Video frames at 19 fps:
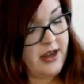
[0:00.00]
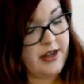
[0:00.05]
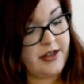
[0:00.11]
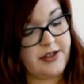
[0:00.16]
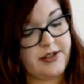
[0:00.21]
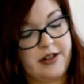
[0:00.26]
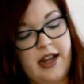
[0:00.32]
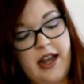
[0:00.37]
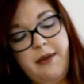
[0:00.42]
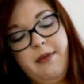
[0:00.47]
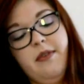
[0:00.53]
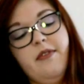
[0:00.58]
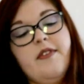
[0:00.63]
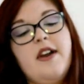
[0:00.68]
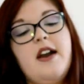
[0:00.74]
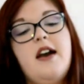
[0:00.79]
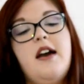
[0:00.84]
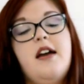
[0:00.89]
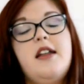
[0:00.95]
So now we've
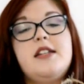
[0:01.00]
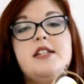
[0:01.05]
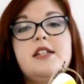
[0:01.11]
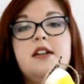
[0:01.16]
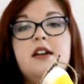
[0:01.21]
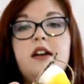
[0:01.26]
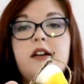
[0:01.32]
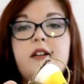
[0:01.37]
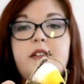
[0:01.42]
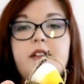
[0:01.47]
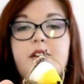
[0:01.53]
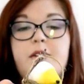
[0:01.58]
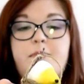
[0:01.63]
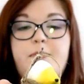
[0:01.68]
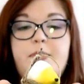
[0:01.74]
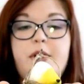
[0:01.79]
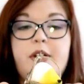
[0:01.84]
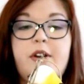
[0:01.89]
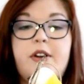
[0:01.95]
got our little
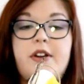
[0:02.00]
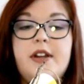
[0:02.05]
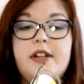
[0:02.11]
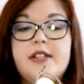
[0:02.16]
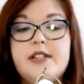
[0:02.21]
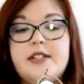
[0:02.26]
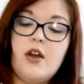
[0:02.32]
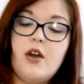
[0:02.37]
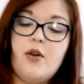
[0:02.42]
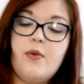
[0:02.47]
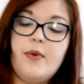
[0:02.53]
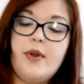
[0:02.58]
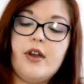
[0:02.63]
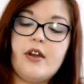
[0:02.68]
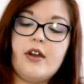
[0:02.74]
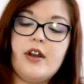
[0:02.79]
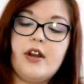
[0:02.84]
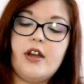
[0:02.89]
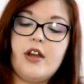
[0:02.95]
bird. We
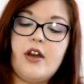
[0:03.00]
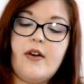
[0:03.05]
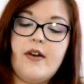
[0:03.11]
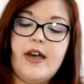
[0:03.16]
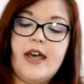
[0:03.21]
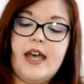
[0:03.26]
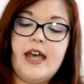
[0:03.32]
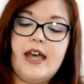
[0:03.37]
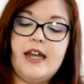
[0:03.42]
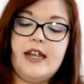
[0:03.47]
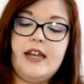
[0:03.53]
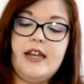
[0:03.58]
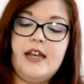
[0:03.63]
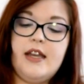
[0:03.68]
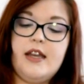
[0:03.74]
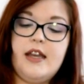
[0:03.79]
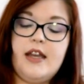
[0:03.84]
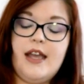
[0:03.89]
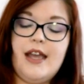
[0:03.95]
are gonna go ahead
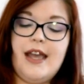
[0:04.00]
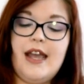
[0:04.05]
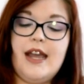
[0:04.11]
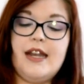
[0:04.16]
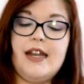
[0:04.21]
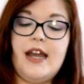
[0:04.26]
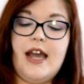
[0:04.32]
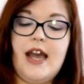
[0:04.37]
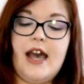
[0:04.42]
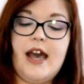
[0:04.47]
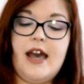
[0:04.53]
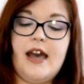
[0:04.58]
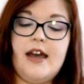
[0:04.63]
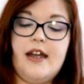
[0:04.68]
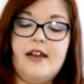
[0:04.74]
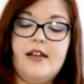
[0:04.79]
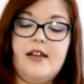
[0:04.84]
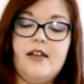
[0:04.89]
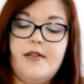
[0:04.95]
and
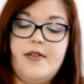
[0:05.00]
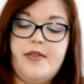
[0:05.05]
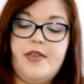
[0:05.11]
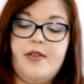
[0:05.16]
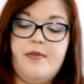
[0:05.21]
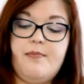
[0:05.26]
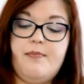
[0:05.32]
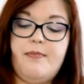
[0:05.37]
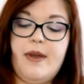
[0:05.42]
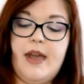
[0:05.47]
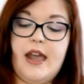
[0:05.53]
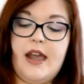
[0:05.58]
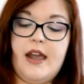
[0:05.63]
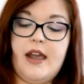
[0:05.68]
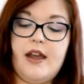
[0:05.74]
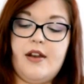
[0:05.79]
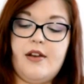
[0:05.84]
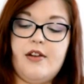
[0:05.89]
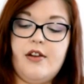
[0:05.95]
add the
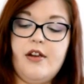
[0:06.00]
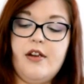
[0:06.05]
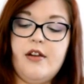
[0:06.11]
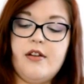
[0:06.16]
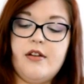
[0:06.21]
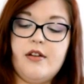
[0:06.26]
banner.